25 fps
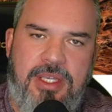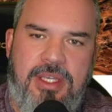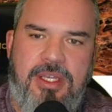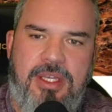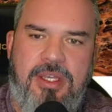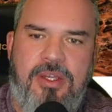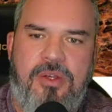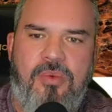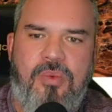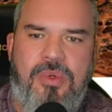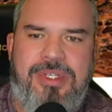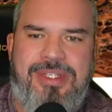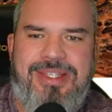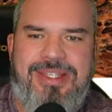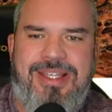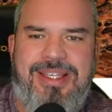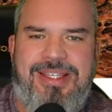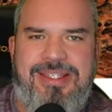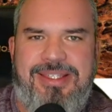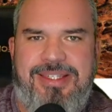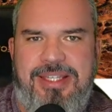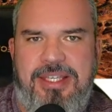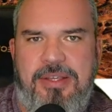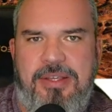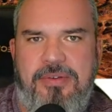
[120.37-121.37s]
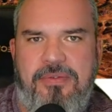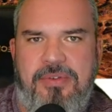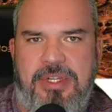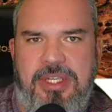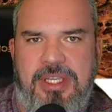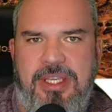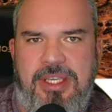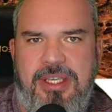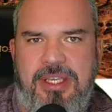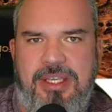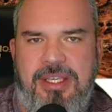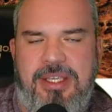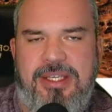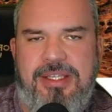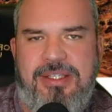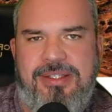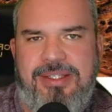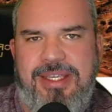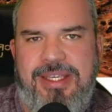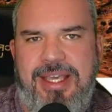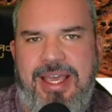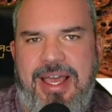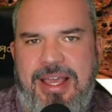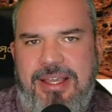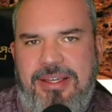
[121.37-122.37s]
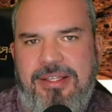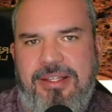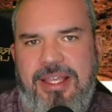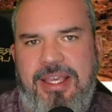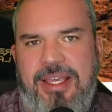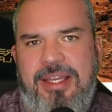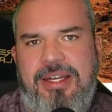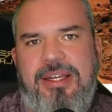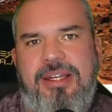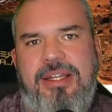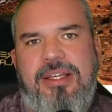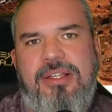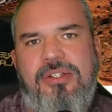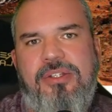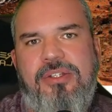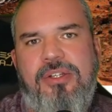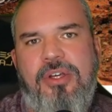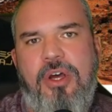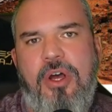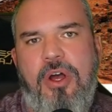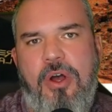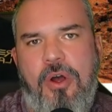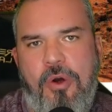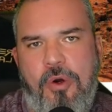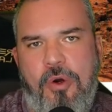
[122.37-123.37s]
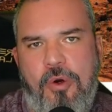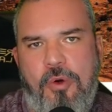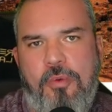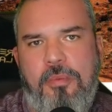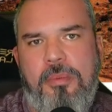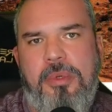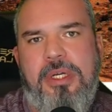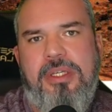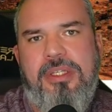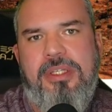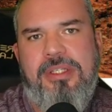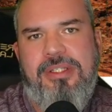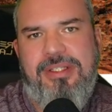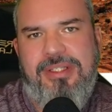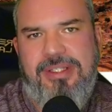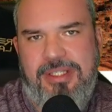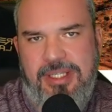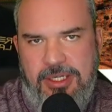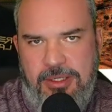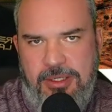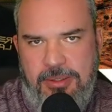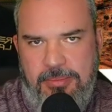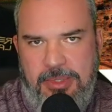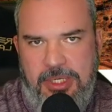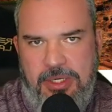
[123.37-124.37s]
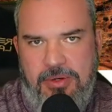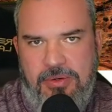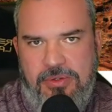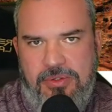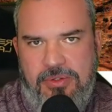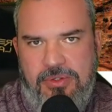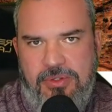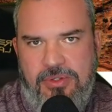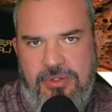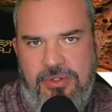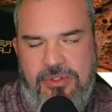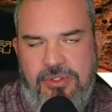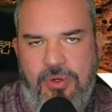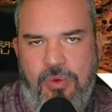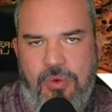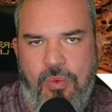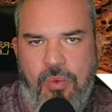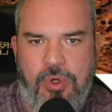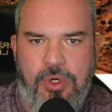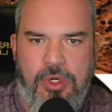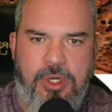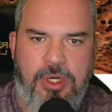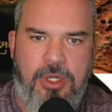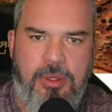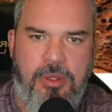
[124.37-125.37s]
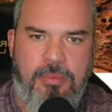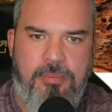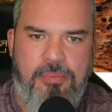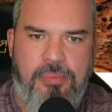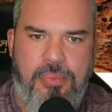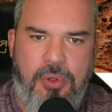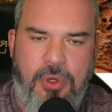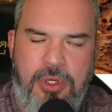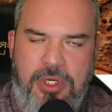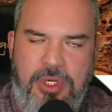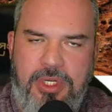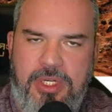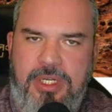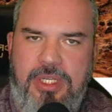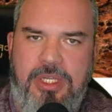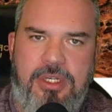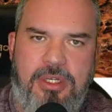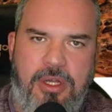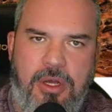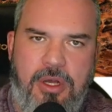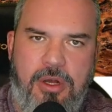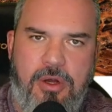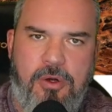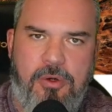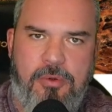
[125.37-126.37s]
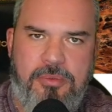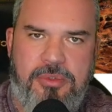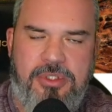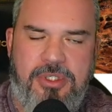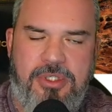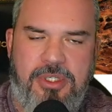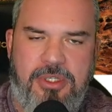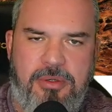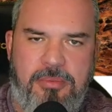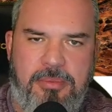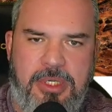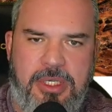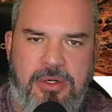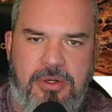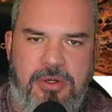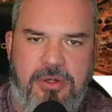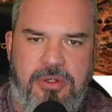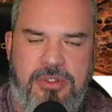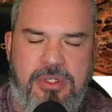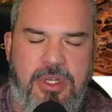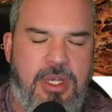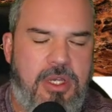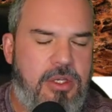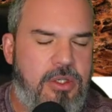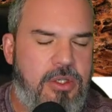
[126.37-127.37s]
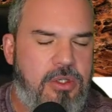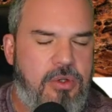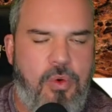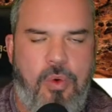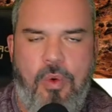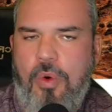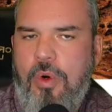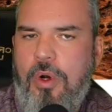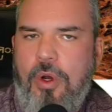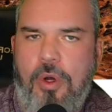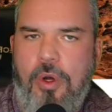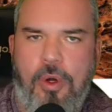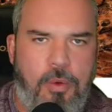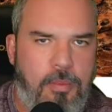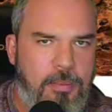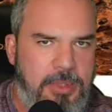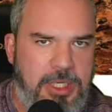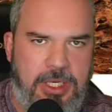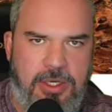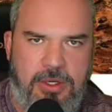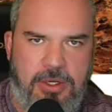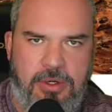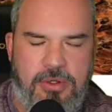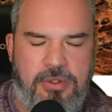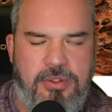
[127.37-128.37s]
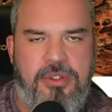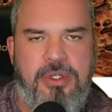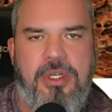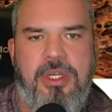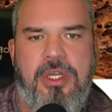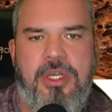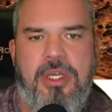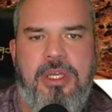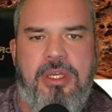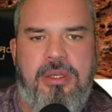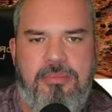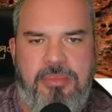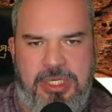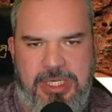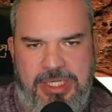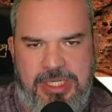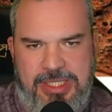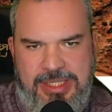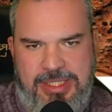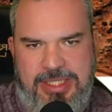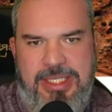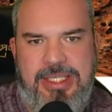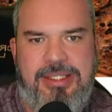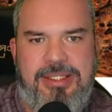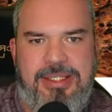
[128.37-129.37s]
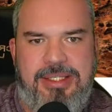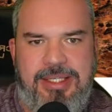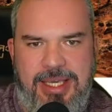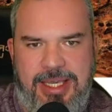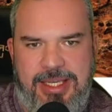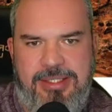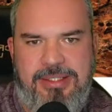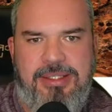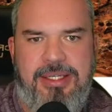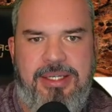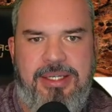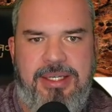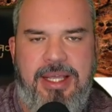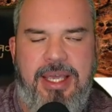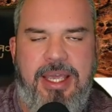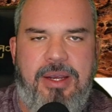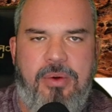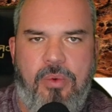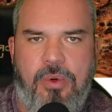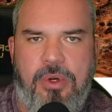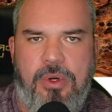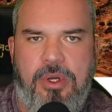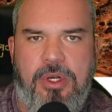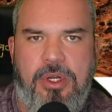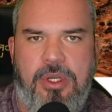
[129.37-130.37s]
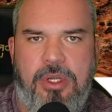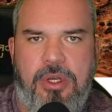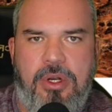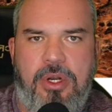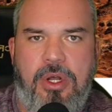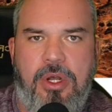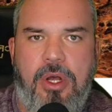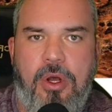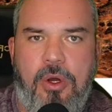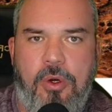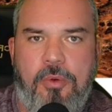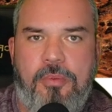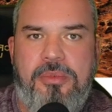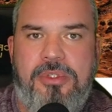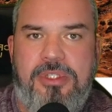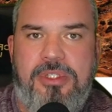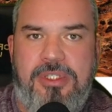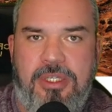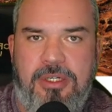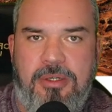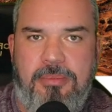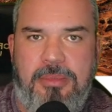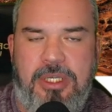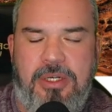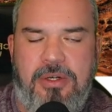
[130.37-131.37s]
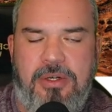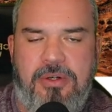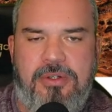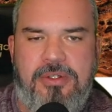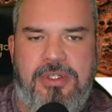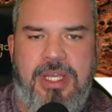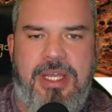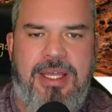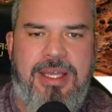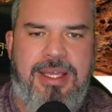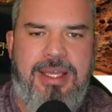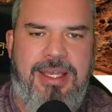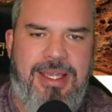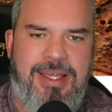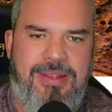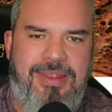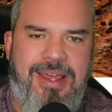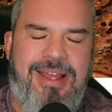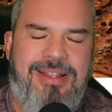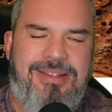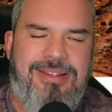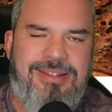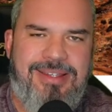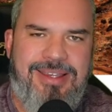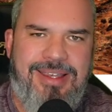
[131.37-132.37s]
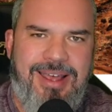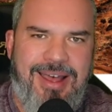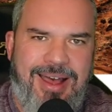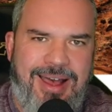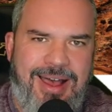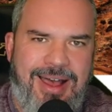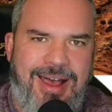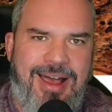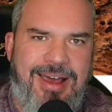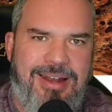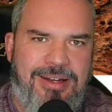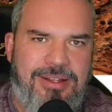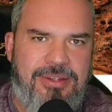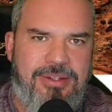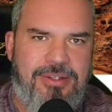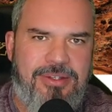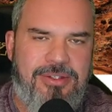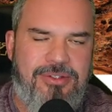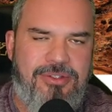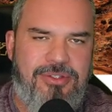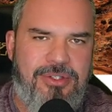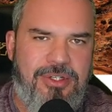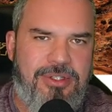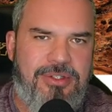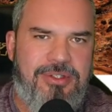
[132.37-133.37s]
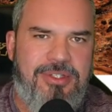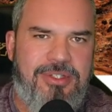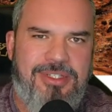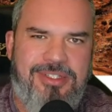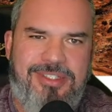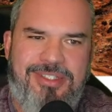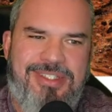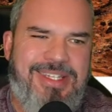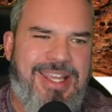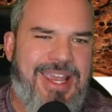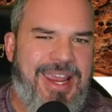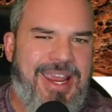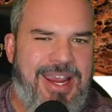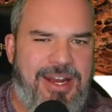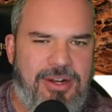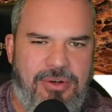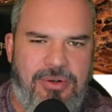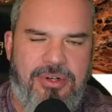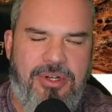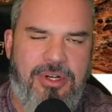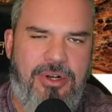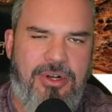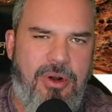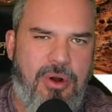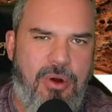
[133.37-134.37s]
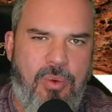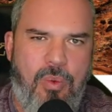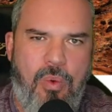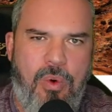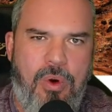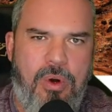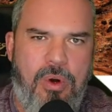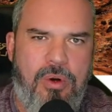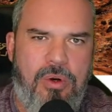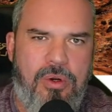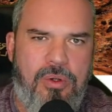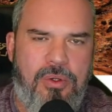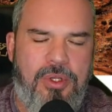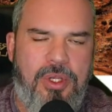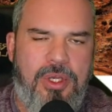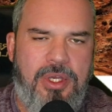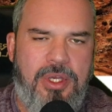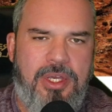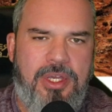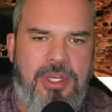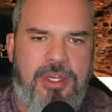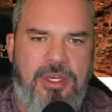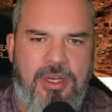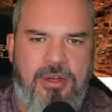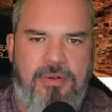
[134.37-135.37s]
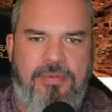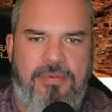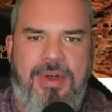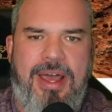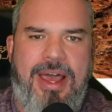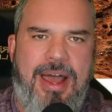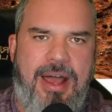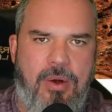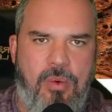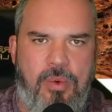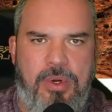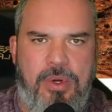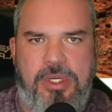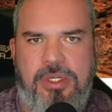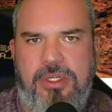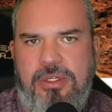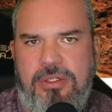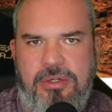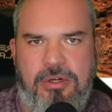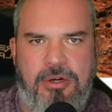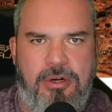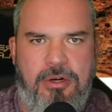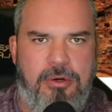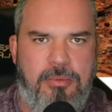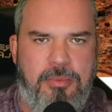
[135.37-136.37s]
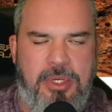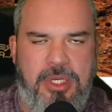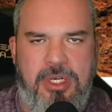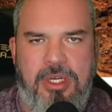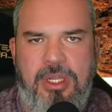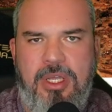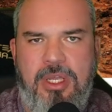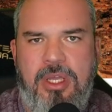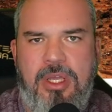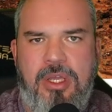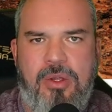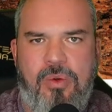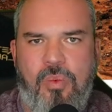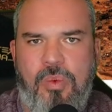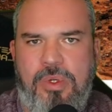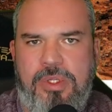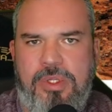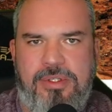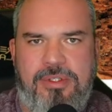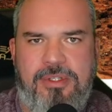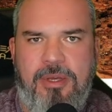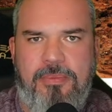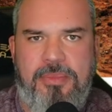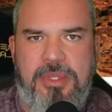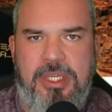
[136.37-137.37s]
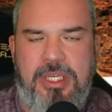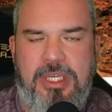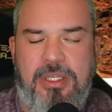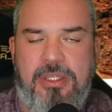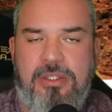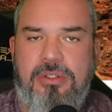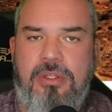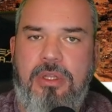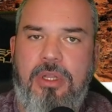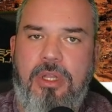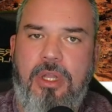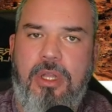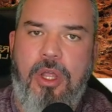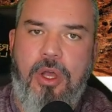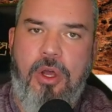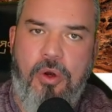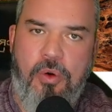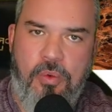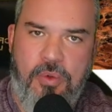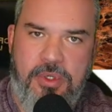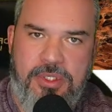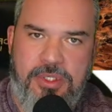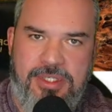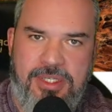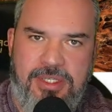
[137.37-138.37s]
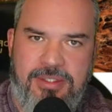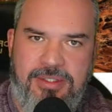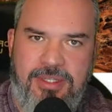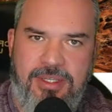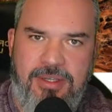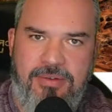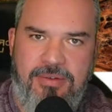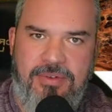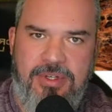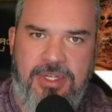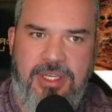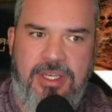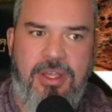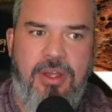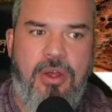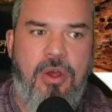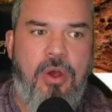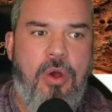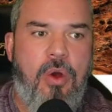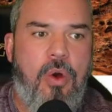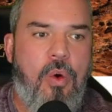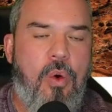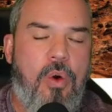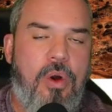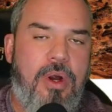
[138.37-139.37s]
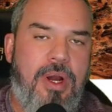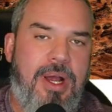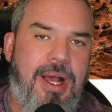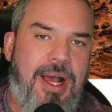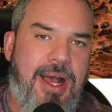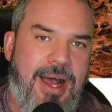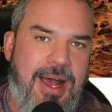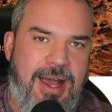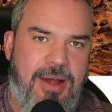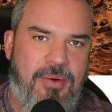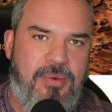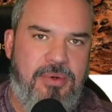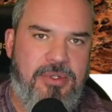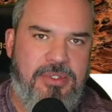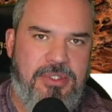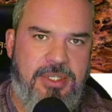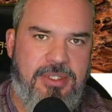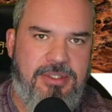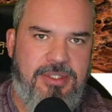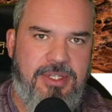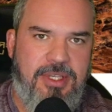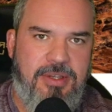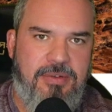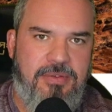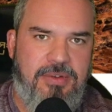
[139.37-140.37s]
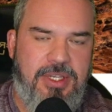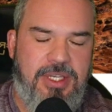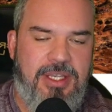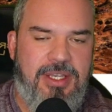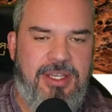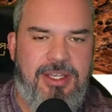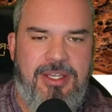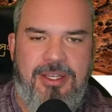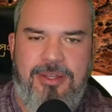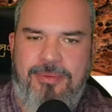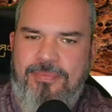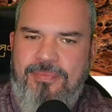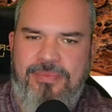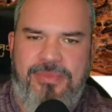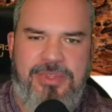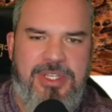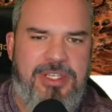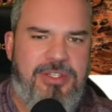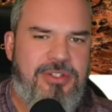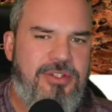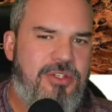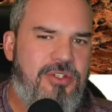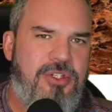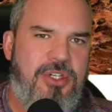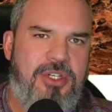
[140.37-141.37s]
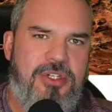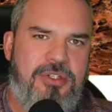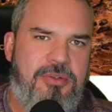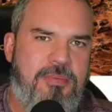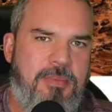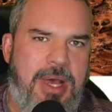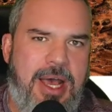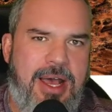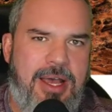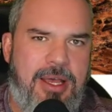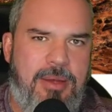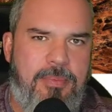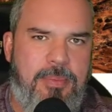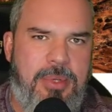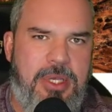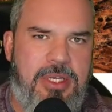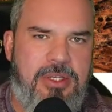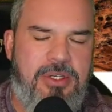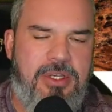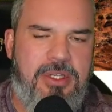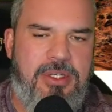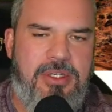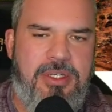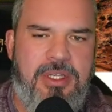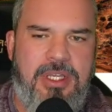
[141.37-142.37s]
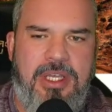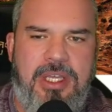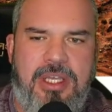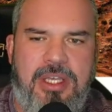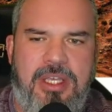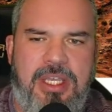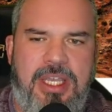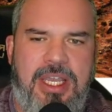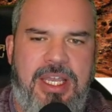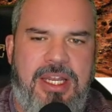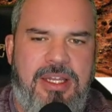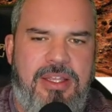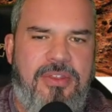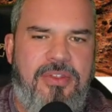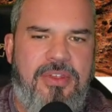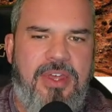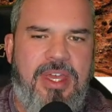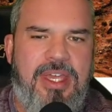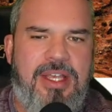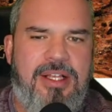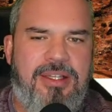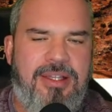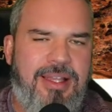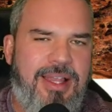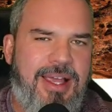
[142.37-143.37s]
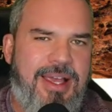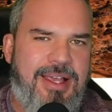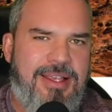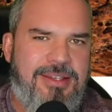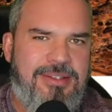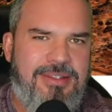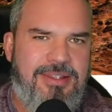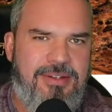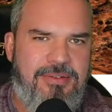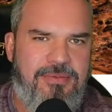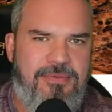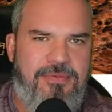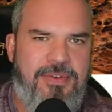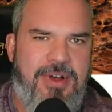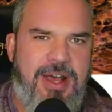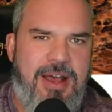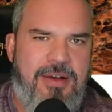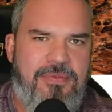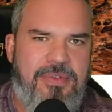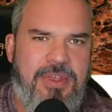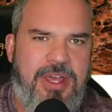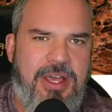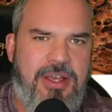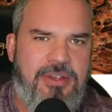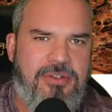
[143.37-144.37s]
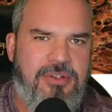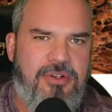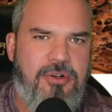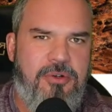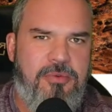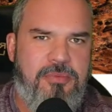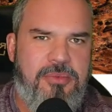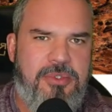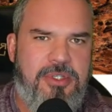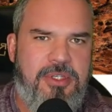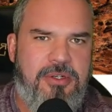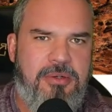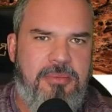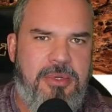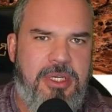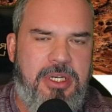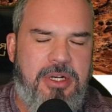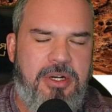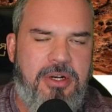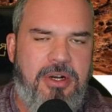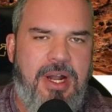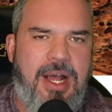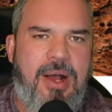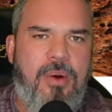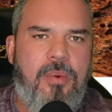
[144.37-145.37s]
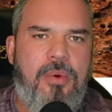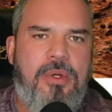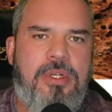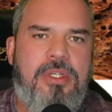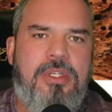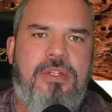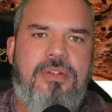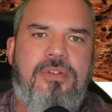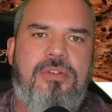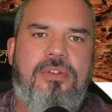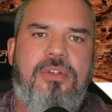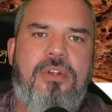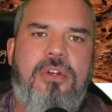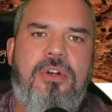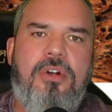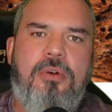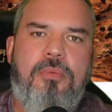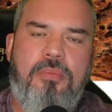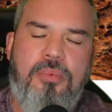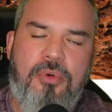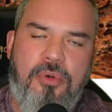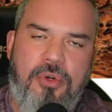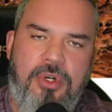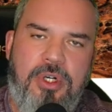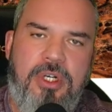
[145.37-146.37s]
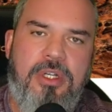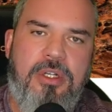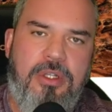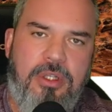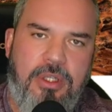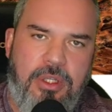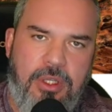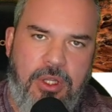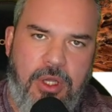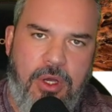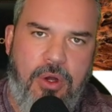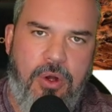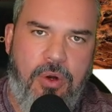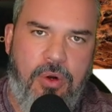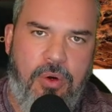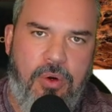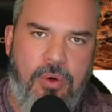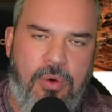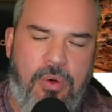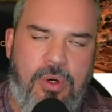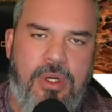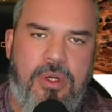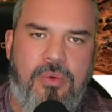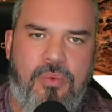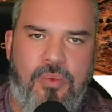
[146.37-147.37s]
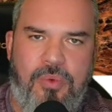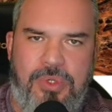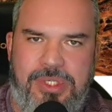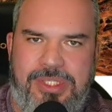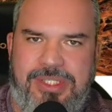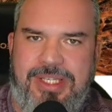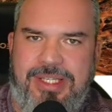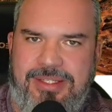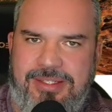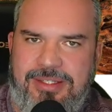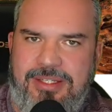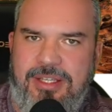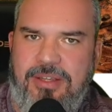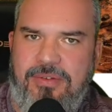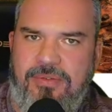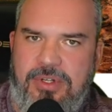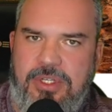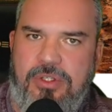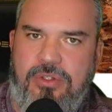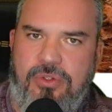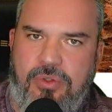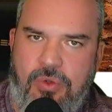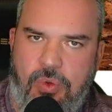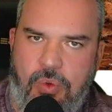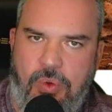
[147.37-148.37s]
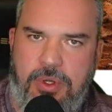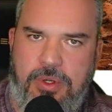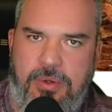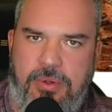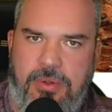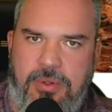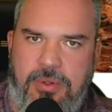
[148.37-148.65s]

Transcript: Resistivity is calculated into ohm centimeters. So we're going to put it into ohm centimeters or ohm meters, but in this case today we're going to go to ohm centimeters, and that's kind of the standard in our world of how we determine when something is low resistivity or high resistivity. This is just my opinion. Anything less than 5,000 ohm centimeter I would consider pretty low resistivity soil.